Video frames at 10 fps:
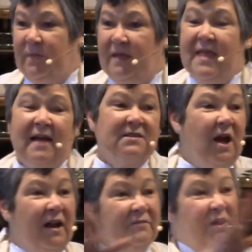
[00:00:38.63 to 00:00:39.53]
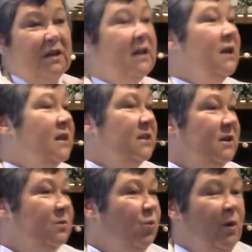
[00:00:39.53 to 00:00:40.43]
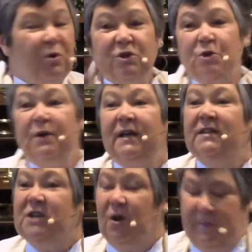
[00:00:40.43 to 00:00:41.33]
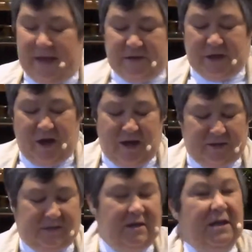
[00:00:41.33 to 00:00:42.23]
And that's kind of what we're doing until Pentecost.